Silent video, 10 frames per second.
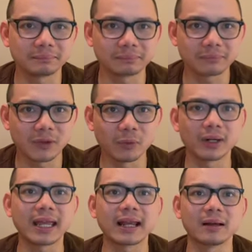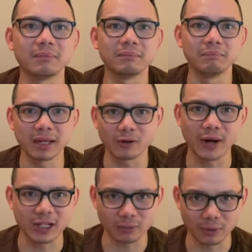You would get a
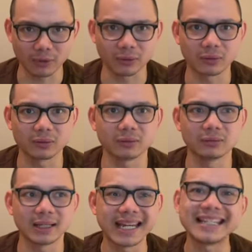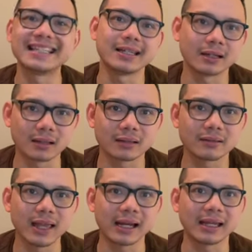mid-range model easier
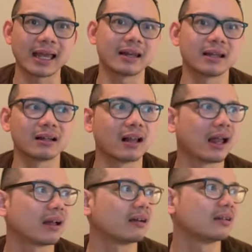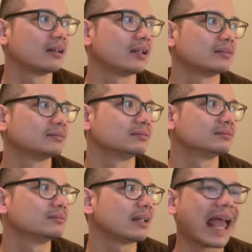than getting a
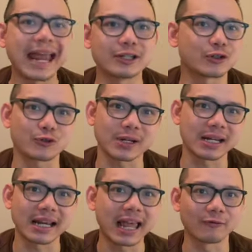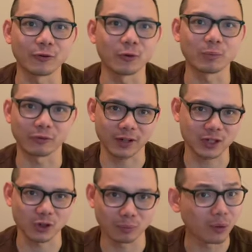entry-level
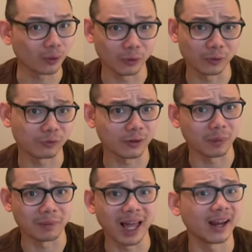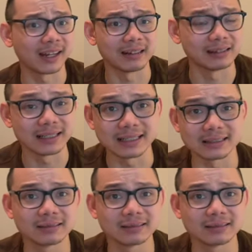professional model from Lion Hills.